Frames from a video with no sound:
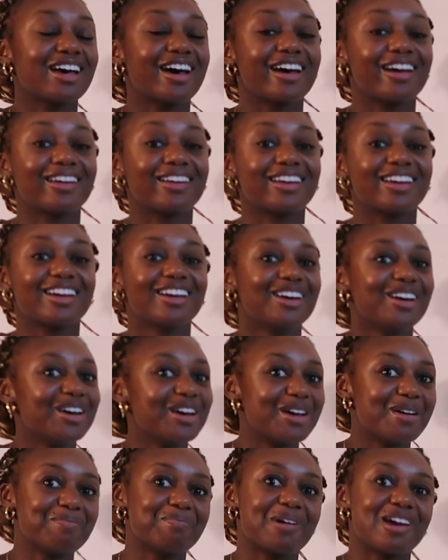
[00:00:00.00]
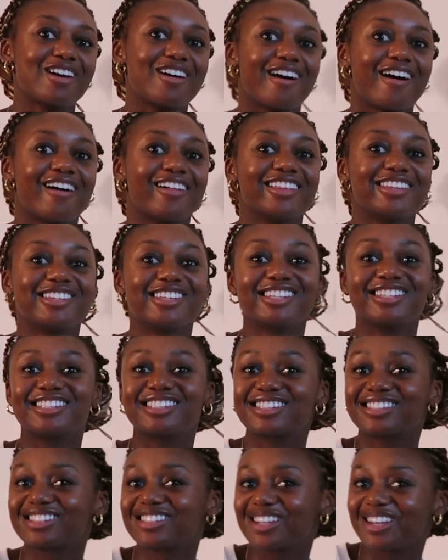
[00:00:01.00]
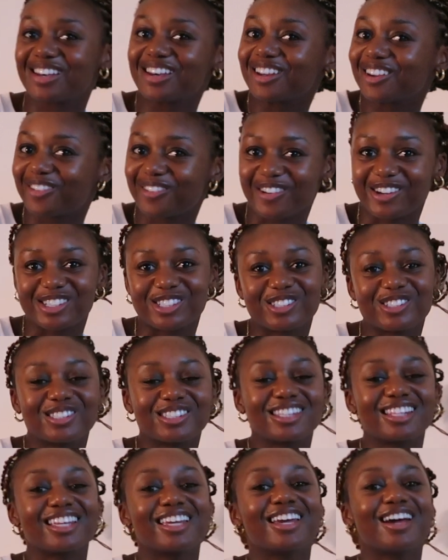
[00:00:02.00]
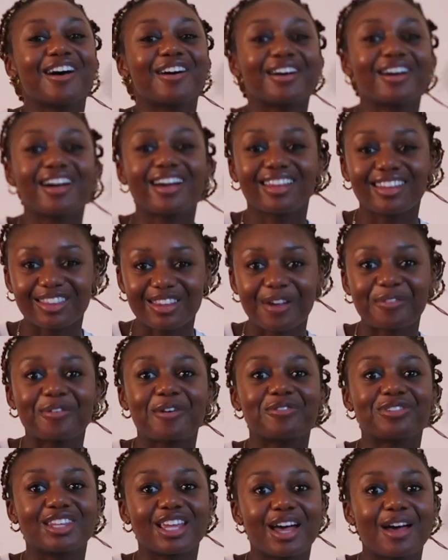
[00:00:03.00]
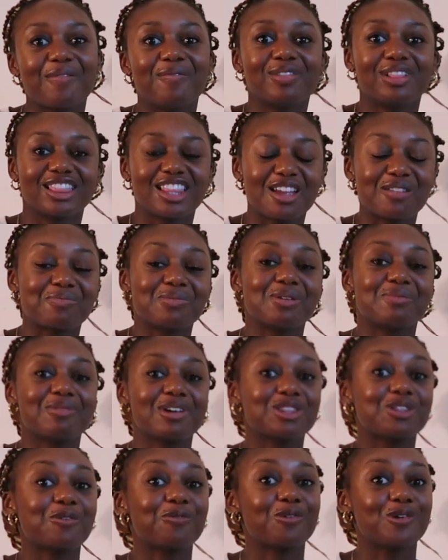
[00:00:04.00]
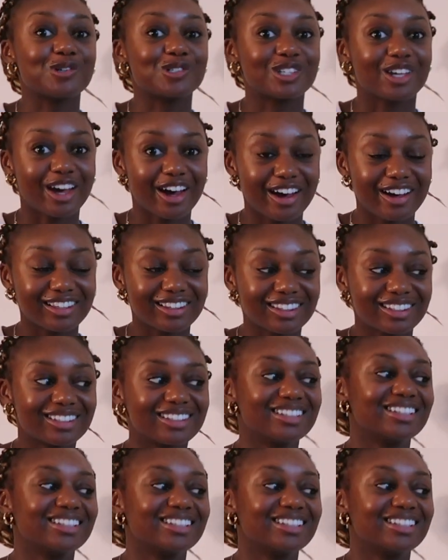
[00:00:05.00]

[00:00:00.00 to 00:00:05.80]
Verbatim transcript: I, my colleagues graciously, enough of them let me make the first cut.